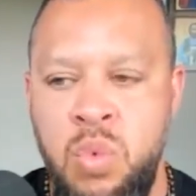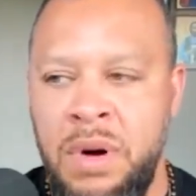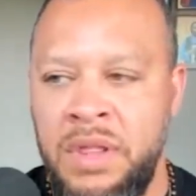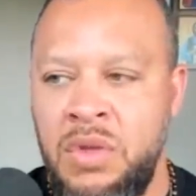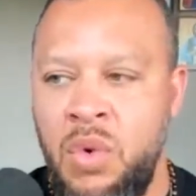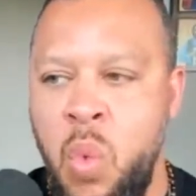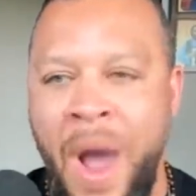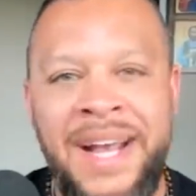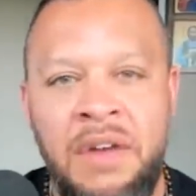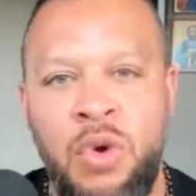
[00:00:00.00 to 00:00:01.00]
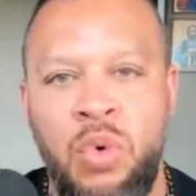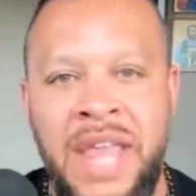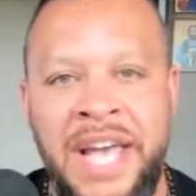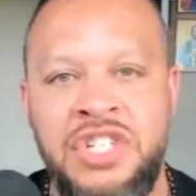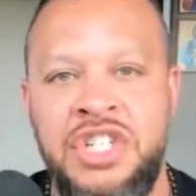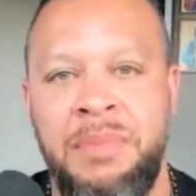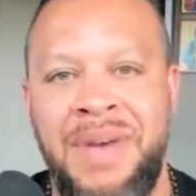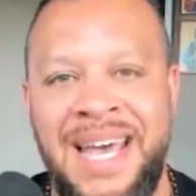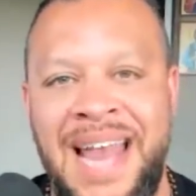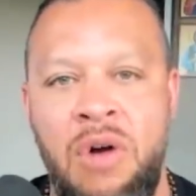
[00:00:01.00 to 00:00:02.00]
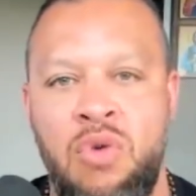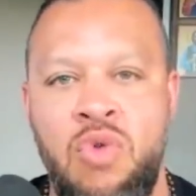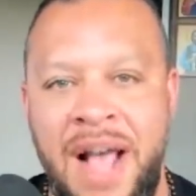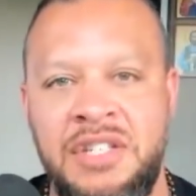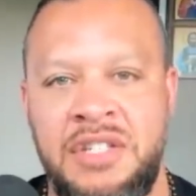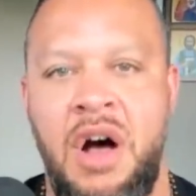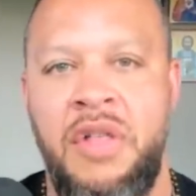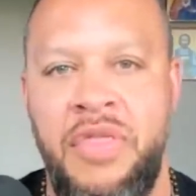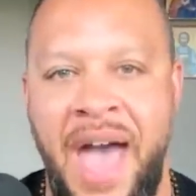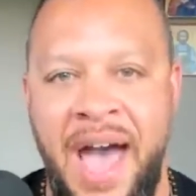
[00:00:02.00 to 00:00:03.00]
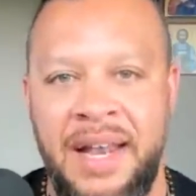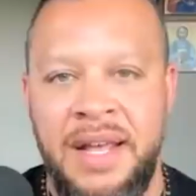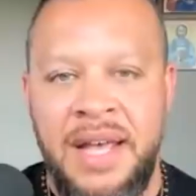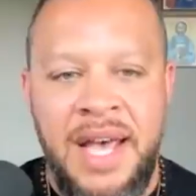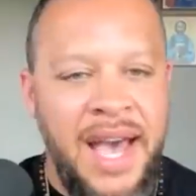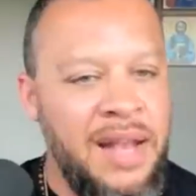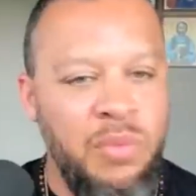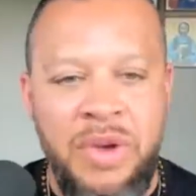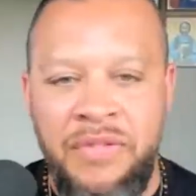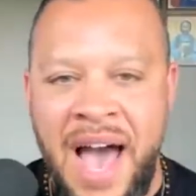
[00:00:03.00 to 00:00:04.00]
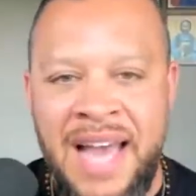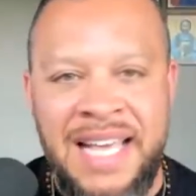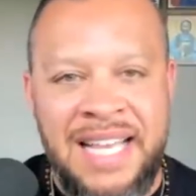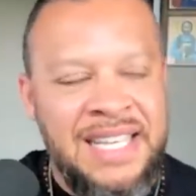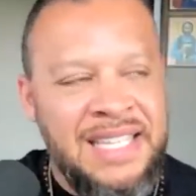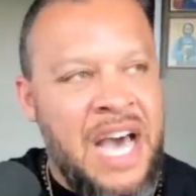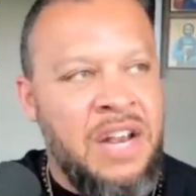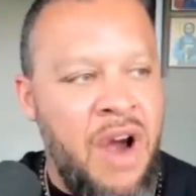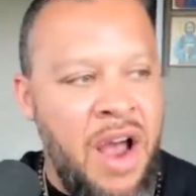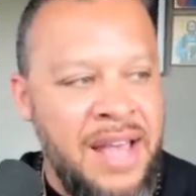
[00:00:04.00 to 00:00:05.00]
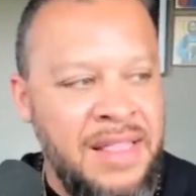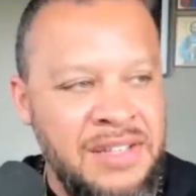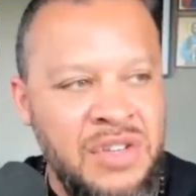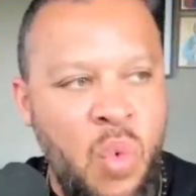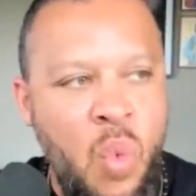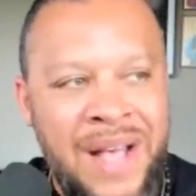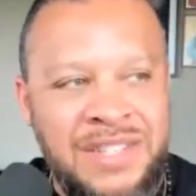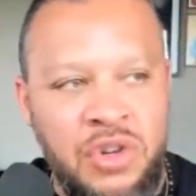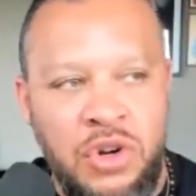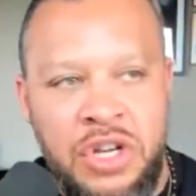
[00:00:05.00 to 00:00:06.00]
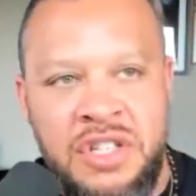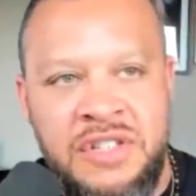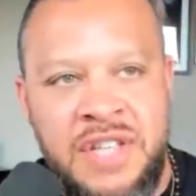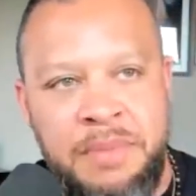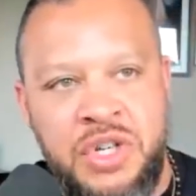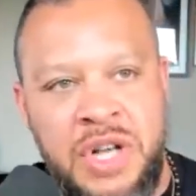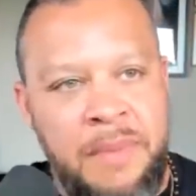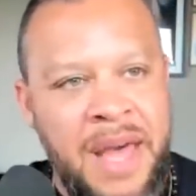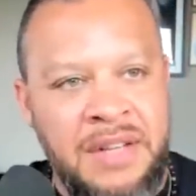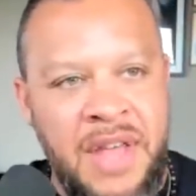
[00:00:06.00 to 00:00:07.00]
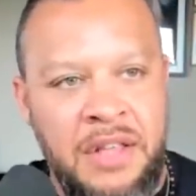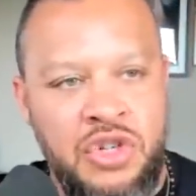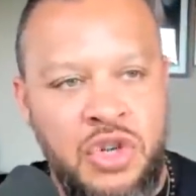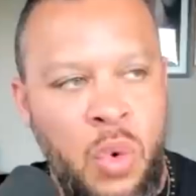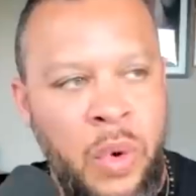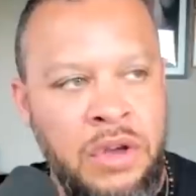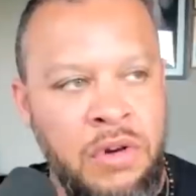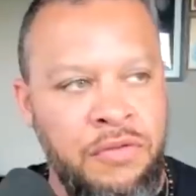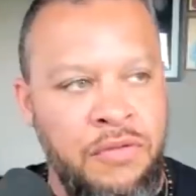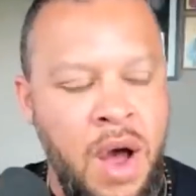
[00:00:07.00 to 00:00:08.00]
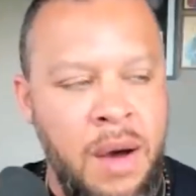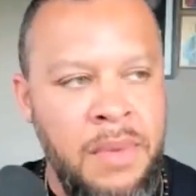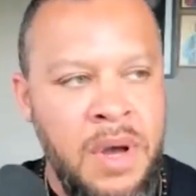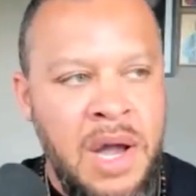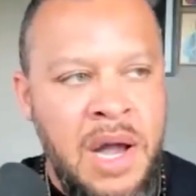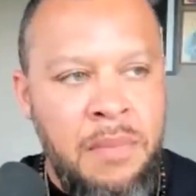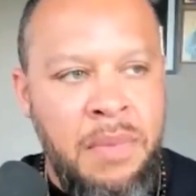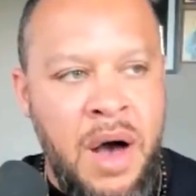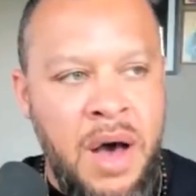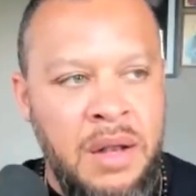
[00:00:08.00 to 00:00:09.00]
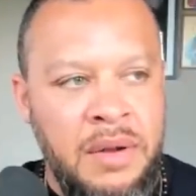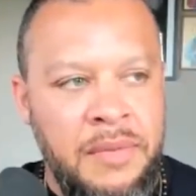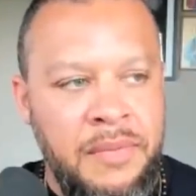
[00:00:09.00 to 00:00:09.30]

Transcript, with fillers: but the weight of the relationship cannot rest on that. And we've got to get this out of our head. This is a Western conception. I'm not exactly sure where you're from, but